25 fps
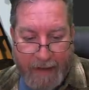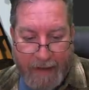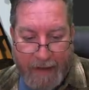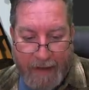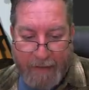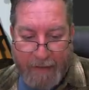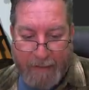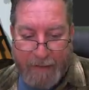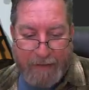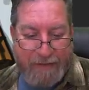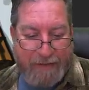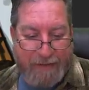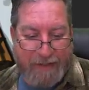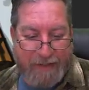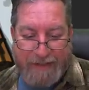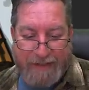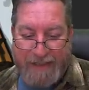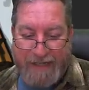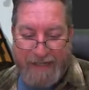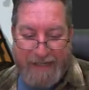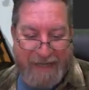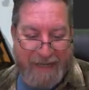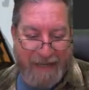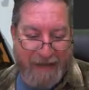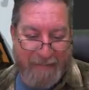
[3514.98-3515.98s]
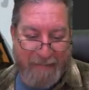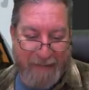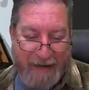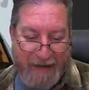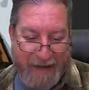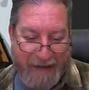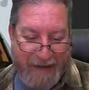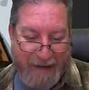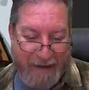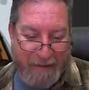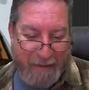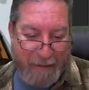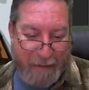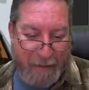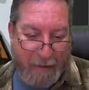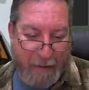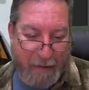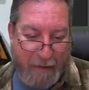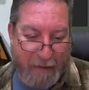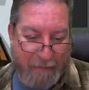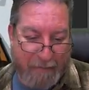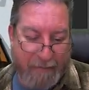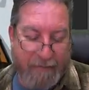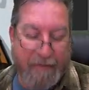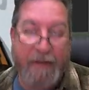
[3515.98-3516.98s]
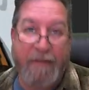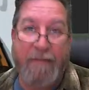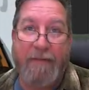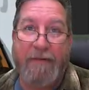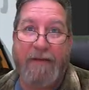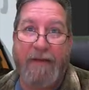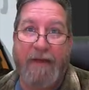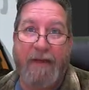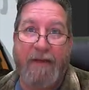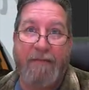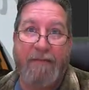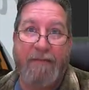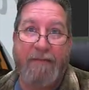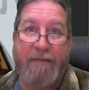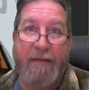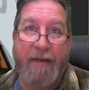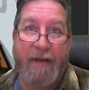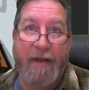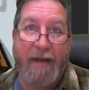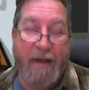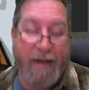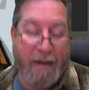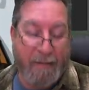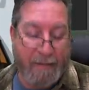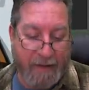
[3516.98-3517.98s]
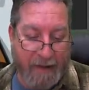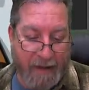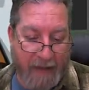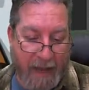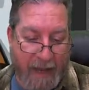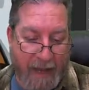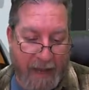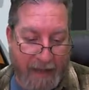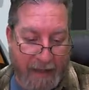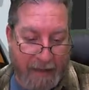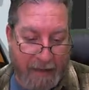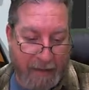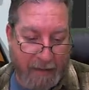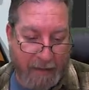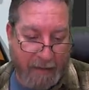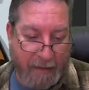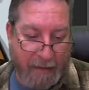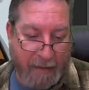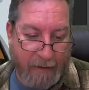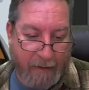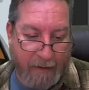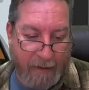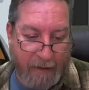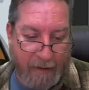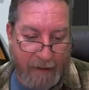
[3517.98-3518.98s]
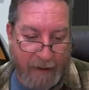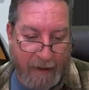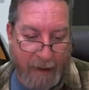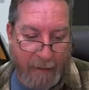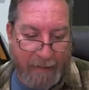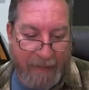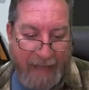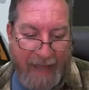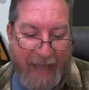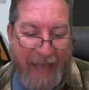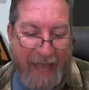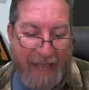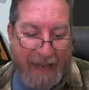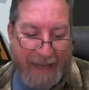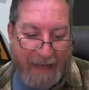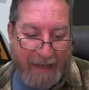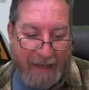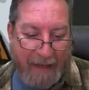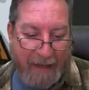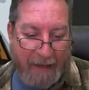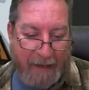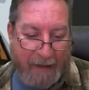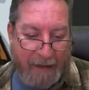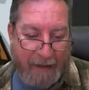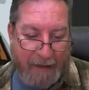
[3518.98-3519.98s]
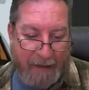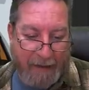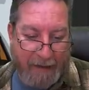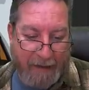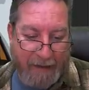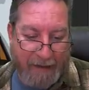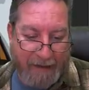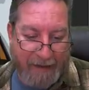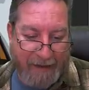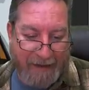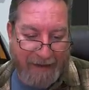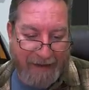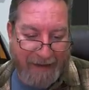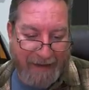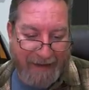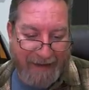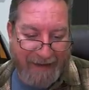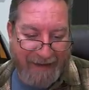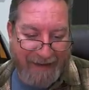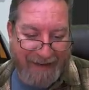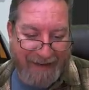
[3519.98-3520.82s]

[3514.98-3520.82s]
It was just a gimmick. I don't know. I'm I'm, I'm a guy. I'm a guy. I'm a guy.